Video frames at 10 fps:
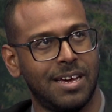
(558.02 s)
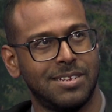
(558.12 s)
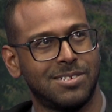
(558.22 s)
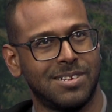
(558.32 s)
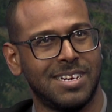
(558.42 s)

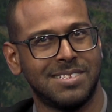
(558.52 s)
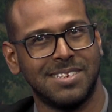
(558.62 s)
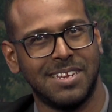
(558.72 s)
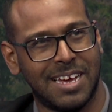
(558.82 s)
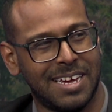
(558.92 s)
should I
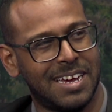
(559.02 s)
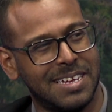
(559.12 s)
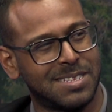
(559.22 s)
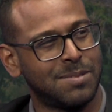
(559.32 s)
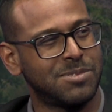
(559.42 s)
say line
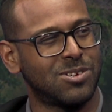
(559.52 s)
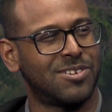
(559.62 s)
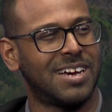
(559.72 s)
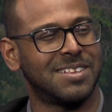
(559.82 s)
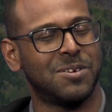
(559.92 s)
items, or
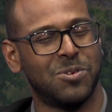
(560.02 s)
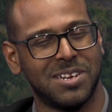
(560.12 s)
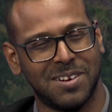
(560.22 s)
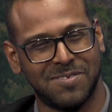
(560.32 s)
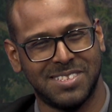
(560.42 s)
rather
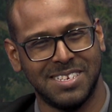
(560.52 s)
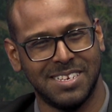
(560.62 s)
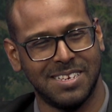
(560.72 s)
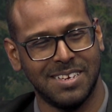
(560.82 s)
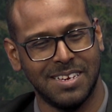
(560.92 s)
one of
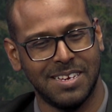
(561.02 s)
the